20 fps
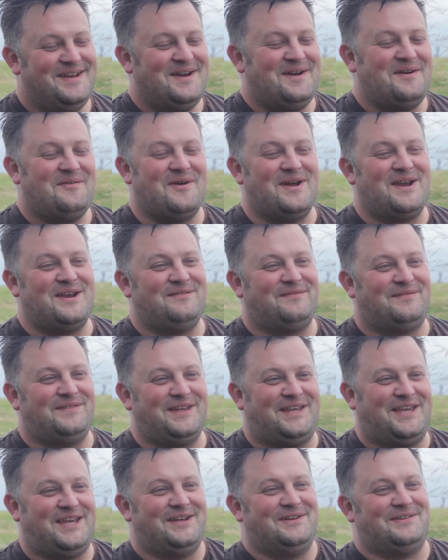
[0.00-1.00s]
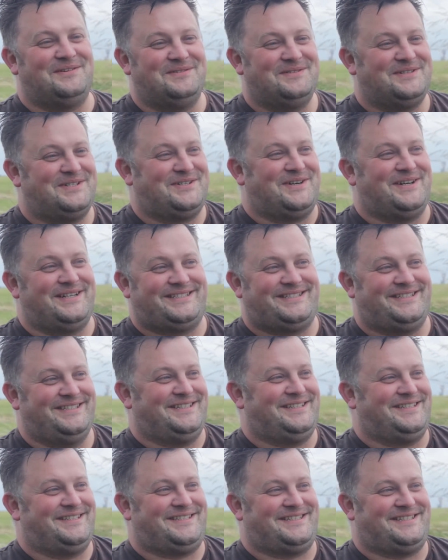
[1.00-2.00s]
waiting for the cue dressed as
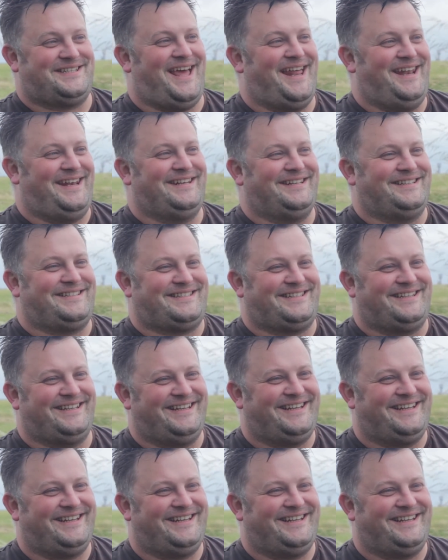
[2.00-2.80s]
Santa